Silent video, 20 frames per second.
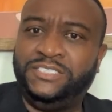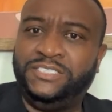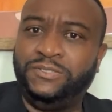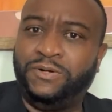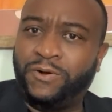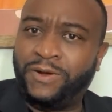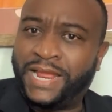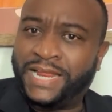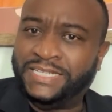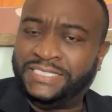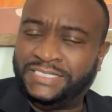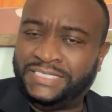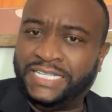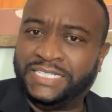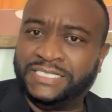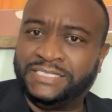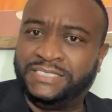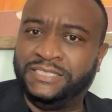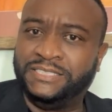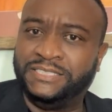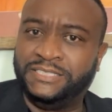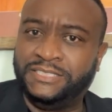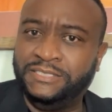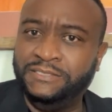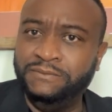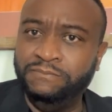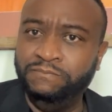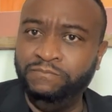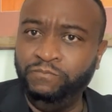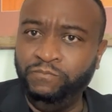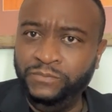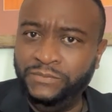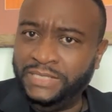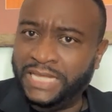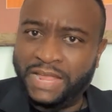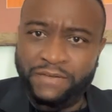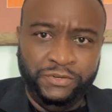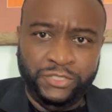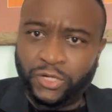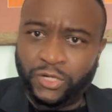to our ancestors.
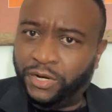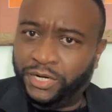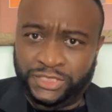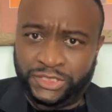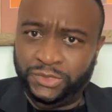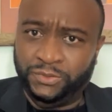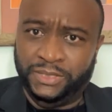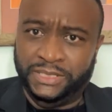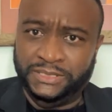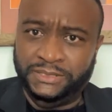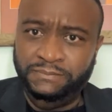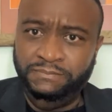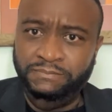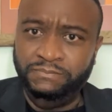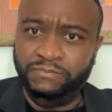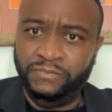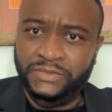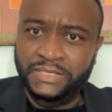They haven't taught it to us.